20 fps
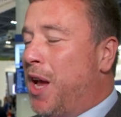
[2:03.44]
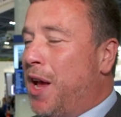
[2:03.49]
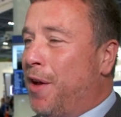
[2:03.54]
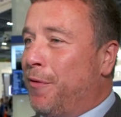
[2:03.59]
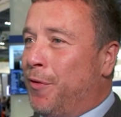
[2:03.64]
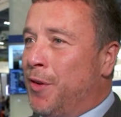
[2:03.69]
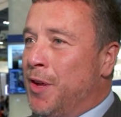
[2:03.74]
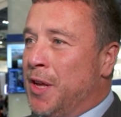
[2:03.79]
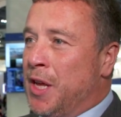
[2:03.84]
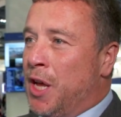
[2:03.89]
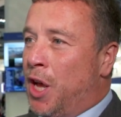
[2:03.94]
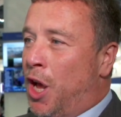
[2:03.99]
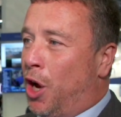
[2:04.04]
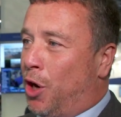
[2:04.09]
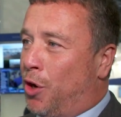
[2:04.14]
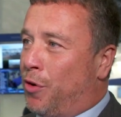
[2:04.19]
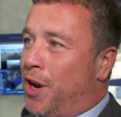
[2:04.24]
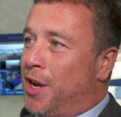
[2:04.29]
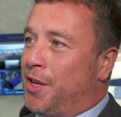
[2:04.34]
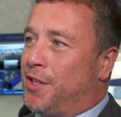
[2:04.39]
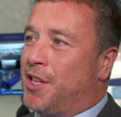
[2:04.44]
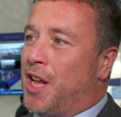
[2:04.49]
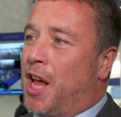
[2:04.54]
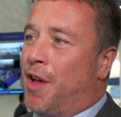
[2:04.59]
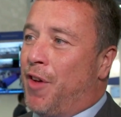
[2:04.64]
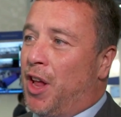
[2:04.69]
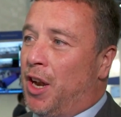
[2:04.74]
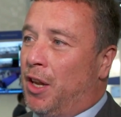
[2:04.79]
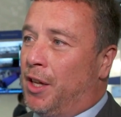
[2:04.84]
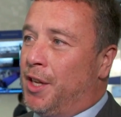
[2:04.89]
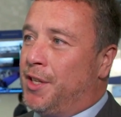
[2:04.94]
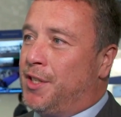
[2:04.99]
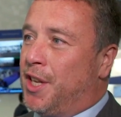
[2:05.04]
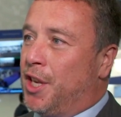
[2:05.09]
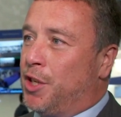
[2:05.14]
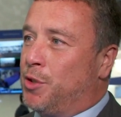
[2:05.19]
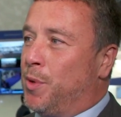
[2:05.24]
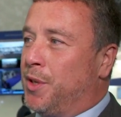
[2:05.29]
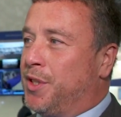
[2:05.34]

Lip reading: We have a great set of analytics,